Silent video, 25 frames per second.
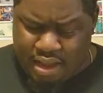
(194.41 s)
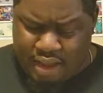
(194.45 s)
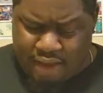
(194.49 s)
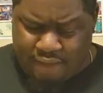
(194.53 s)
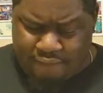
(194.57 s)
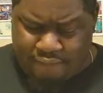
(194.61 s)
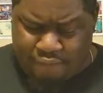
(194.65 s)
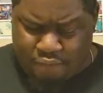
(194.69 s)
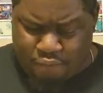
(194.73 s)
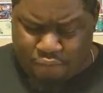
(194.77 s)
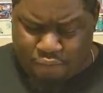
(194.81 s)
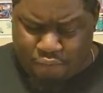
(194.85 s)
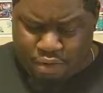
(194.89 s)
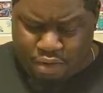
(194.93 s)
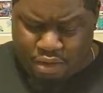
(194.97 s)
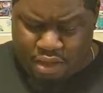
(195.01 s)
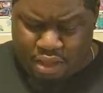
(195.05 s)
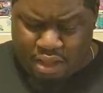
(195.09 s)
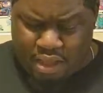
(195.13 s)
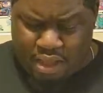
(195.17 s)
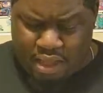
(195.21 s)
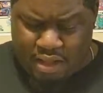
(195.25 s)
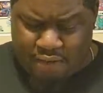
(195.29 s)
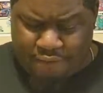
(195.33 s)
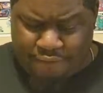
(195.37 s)
After
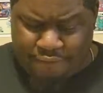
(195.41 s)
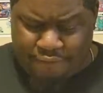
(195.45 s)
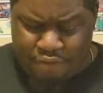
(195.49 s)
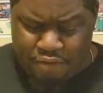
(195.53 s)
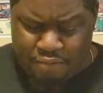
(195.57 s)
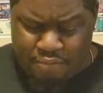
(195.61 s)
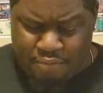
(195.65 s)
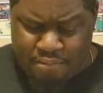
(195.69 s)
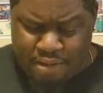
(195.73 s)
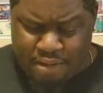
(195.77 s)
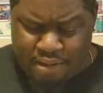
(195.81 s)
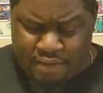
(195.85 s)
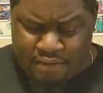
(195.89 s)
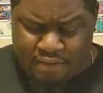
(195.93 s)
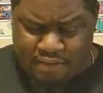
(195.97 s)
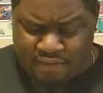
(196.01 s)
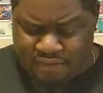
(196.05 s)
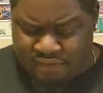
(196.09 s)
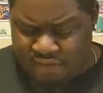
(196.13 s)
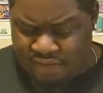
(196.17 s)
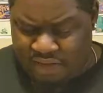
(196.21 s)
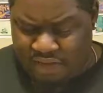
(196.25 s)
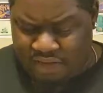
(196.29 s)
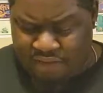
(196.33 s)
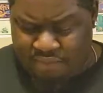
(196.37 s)
working out a few bugs, it
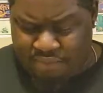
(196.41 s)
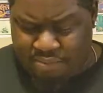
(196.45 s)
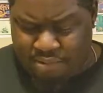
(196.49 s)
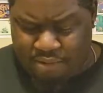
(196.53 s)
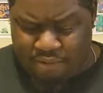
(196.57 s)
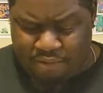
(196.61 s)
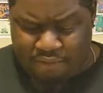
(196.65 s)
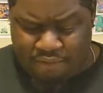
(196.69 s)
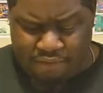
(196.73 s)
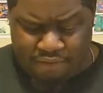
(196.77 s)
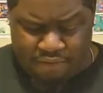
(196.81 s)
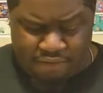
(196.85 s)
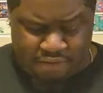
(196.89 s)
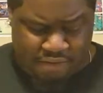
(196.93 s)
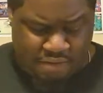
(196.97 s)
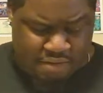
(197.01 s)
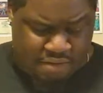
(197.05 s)
sounds perfect.